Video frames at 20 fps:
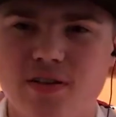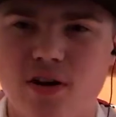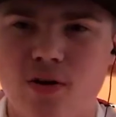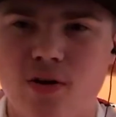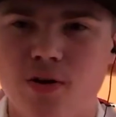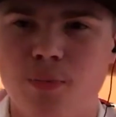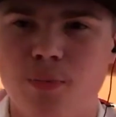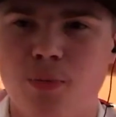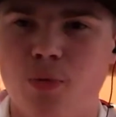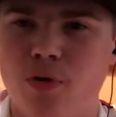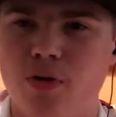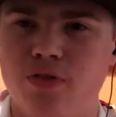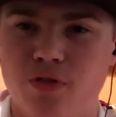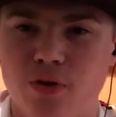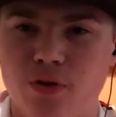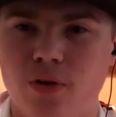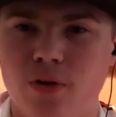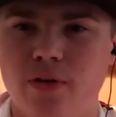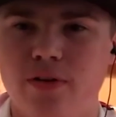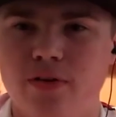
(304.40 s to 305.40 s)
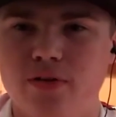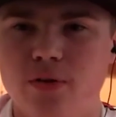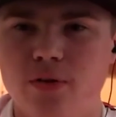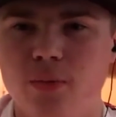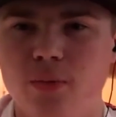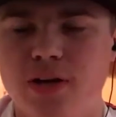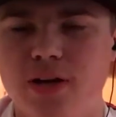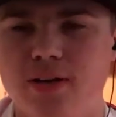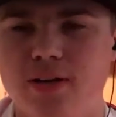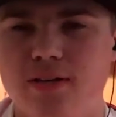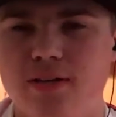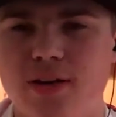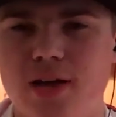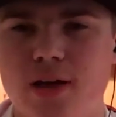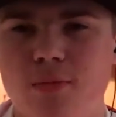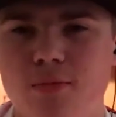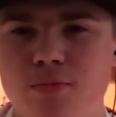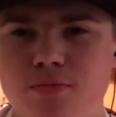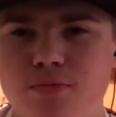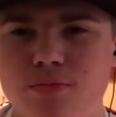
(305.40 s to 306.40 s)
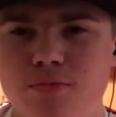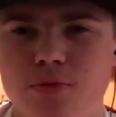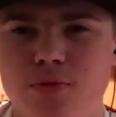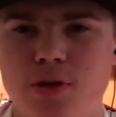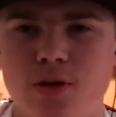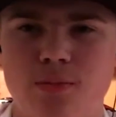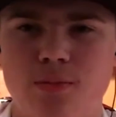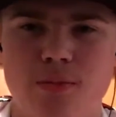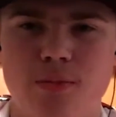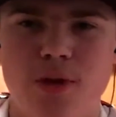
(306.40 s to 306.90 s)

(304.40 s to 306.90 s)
our number ones early so we can get them,